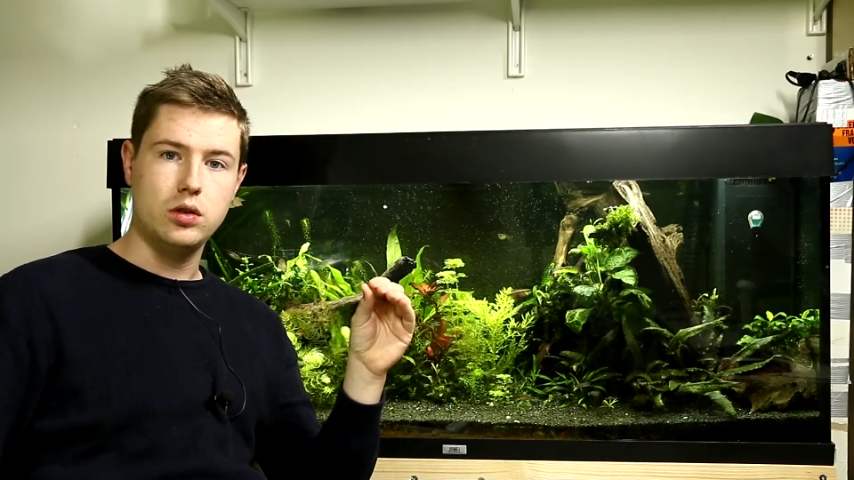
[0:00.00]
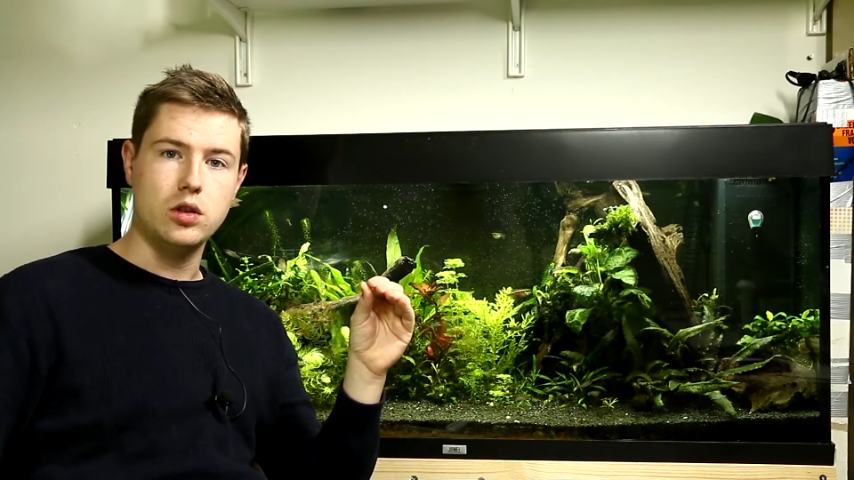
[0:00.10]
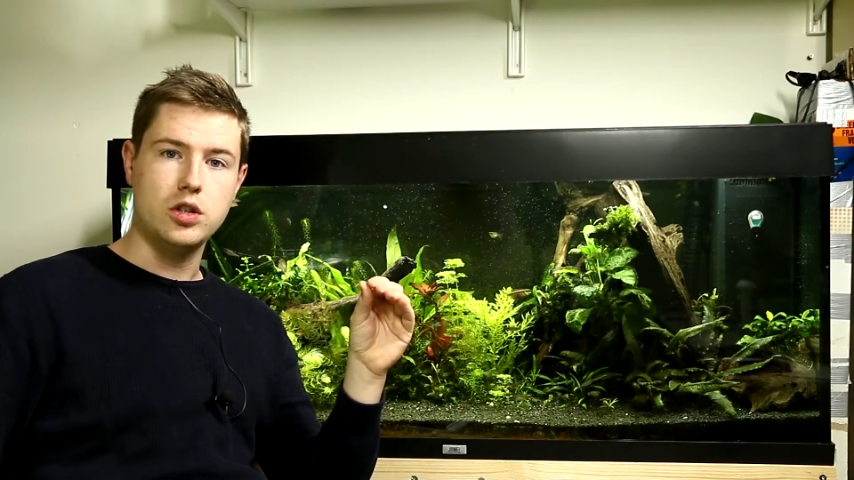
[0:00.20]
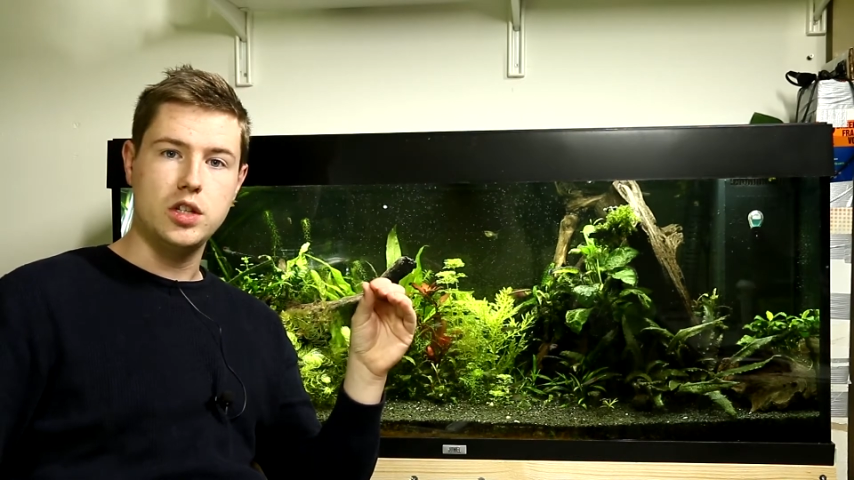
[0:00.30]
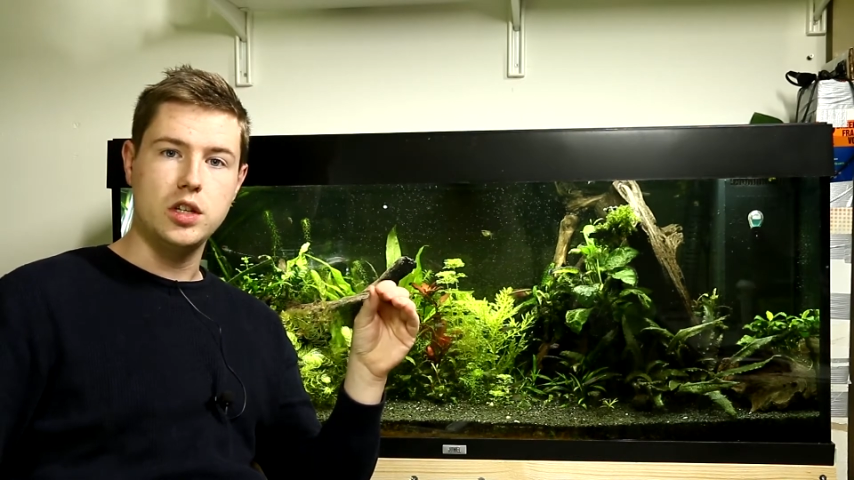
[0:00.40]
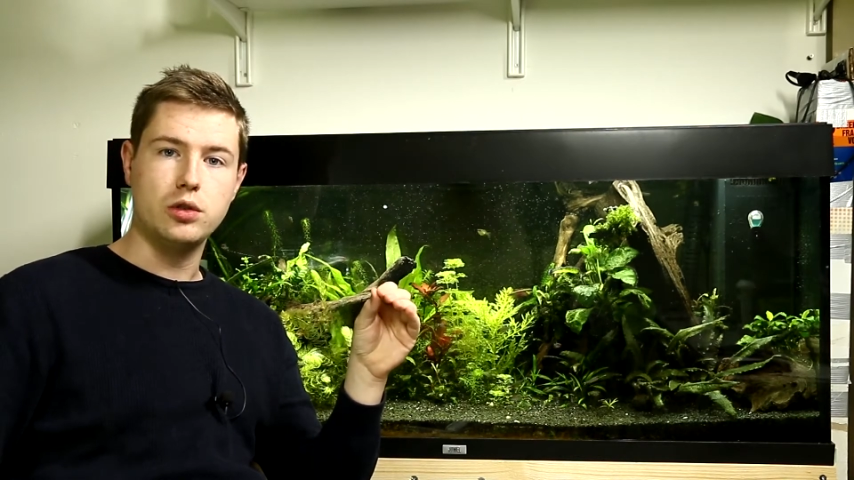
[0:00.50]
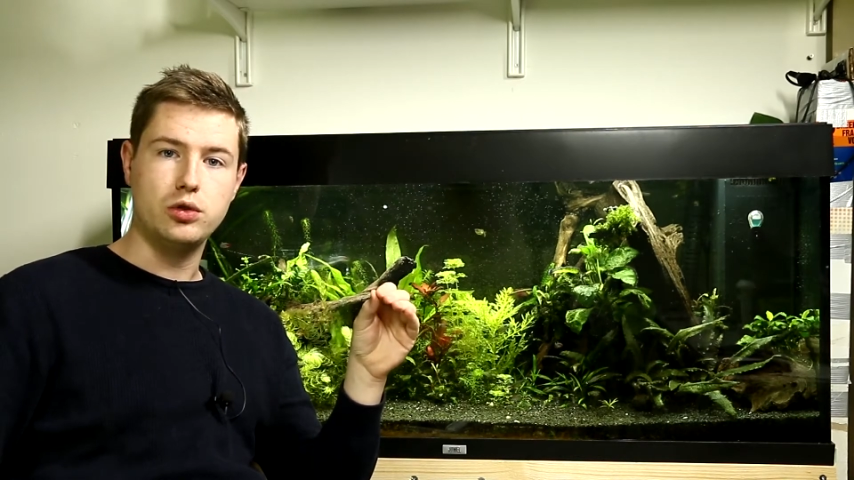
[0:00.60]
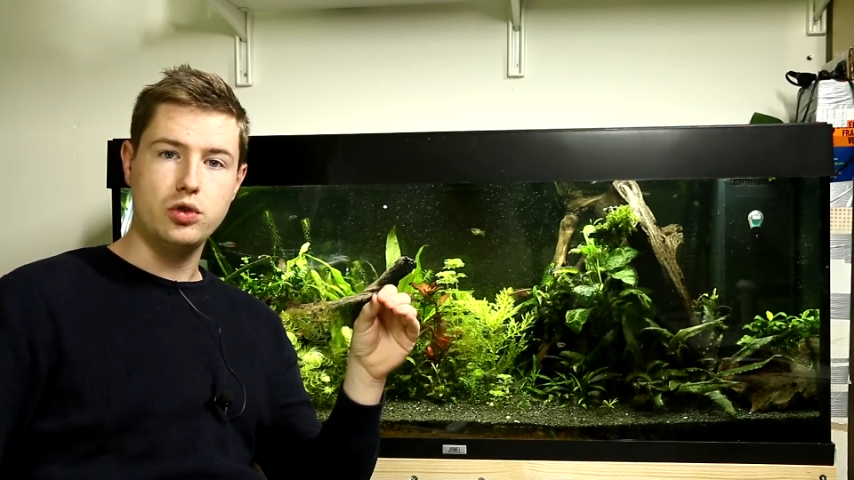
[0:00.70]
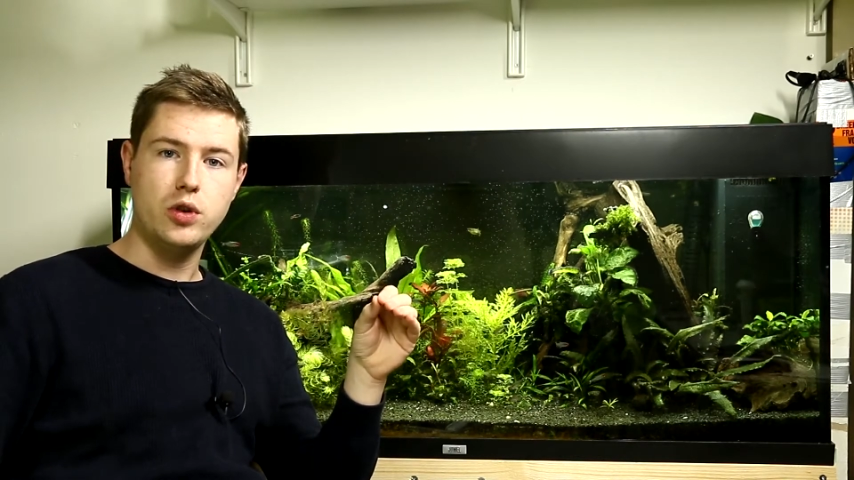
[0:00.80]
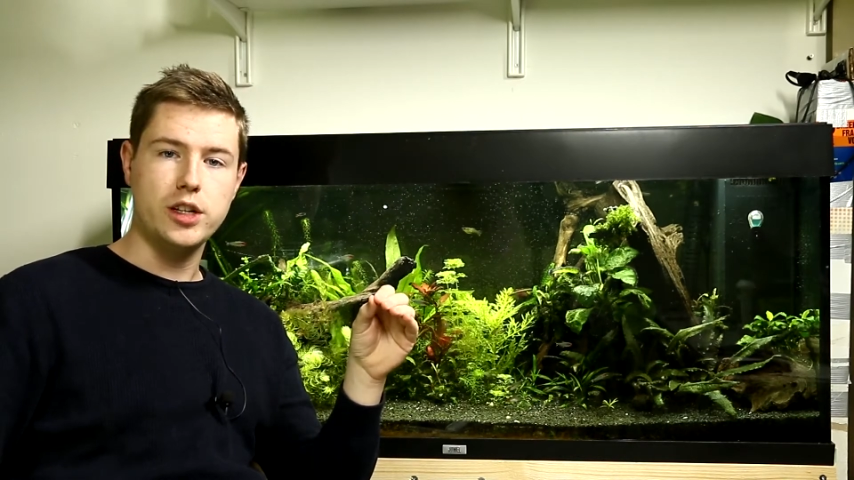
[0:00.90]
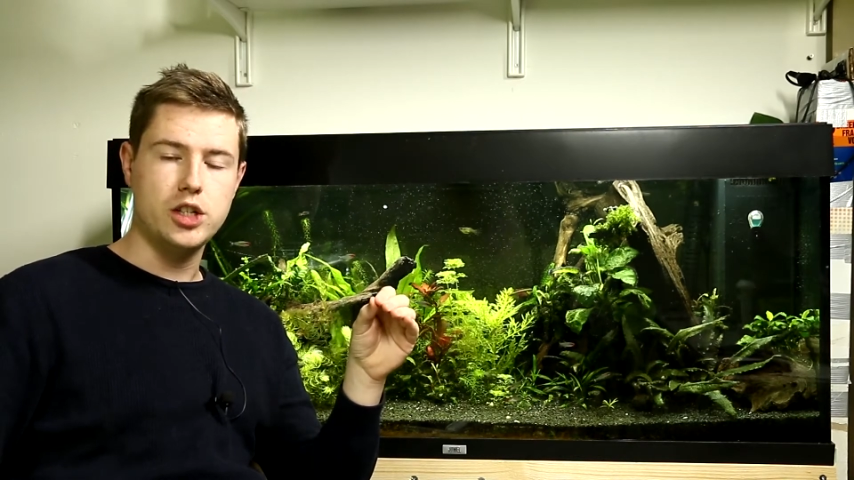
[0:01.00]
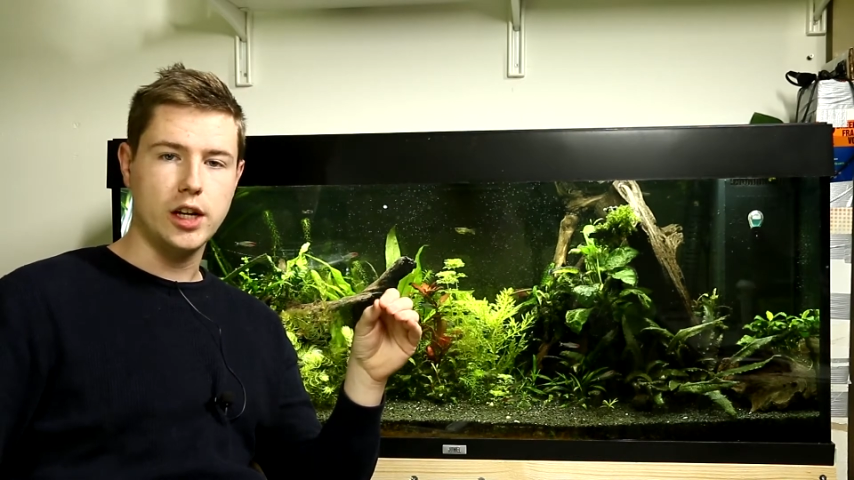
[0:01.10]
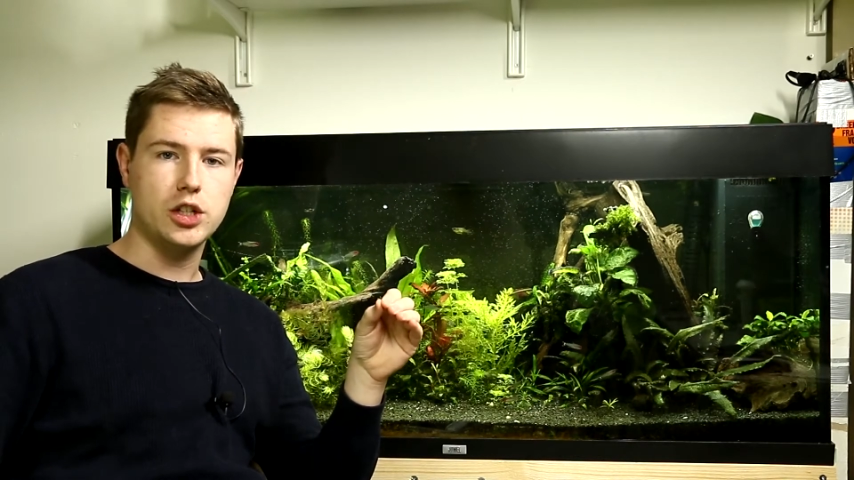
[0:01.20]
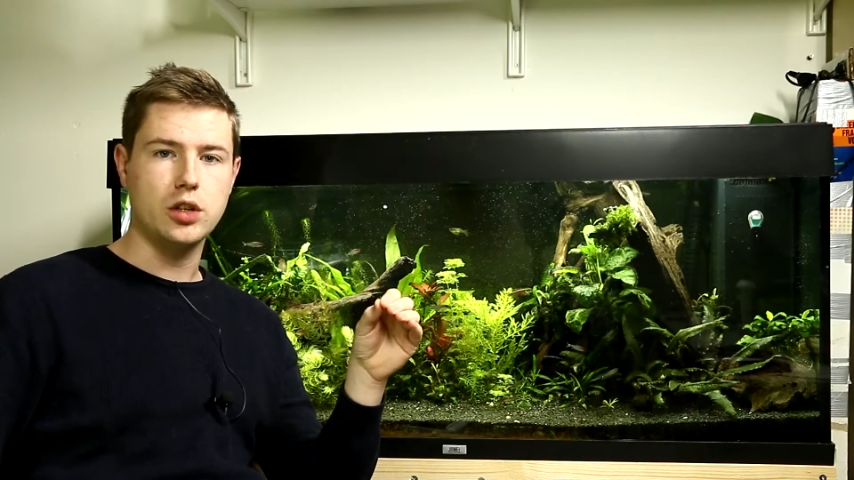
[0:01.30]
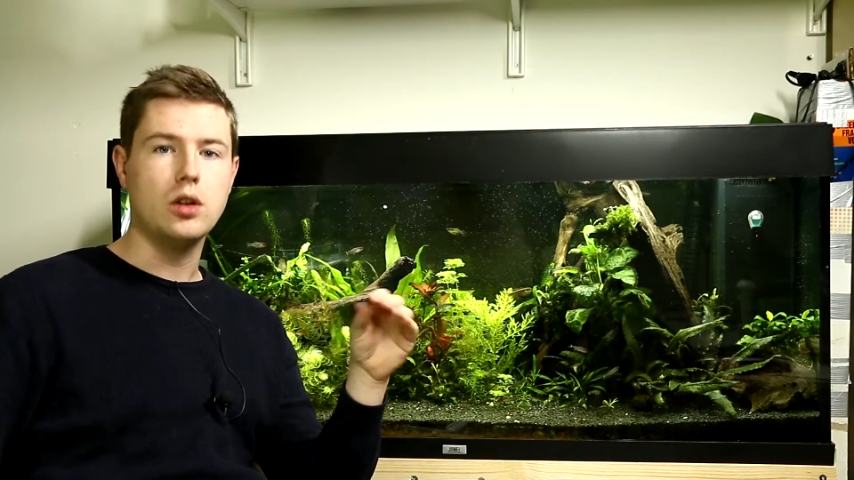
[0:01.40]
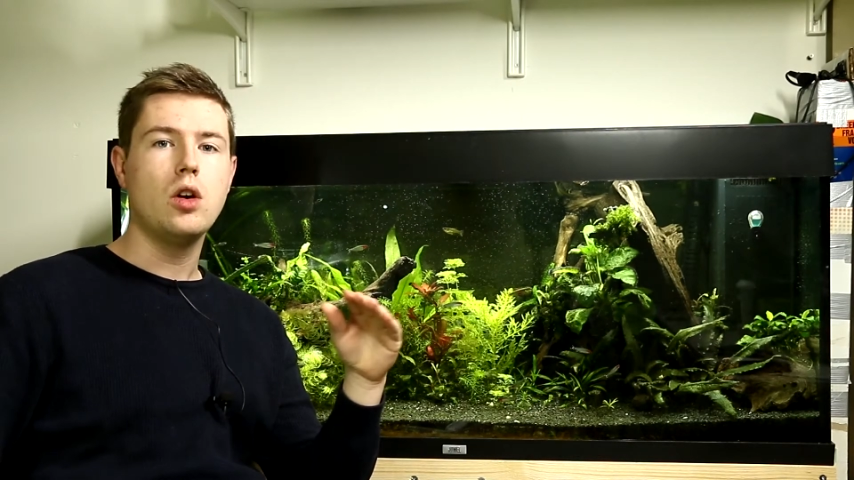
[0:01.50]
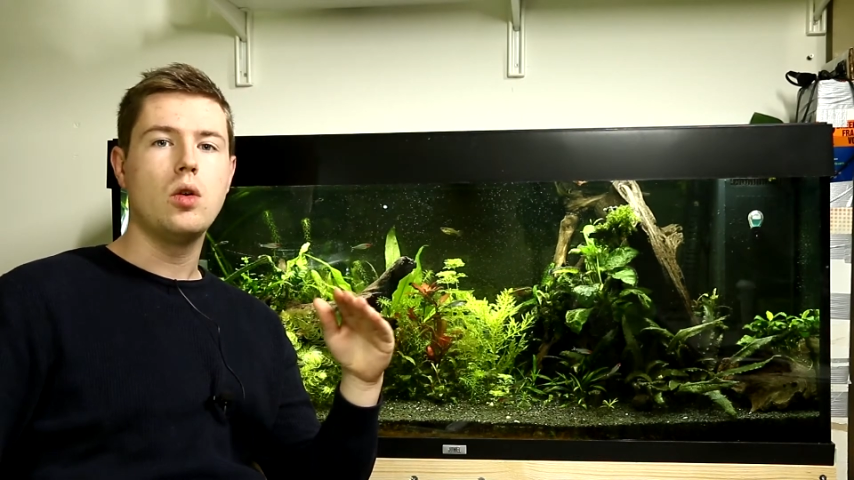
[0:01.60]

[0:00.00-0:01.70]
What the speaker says: the CO2 injection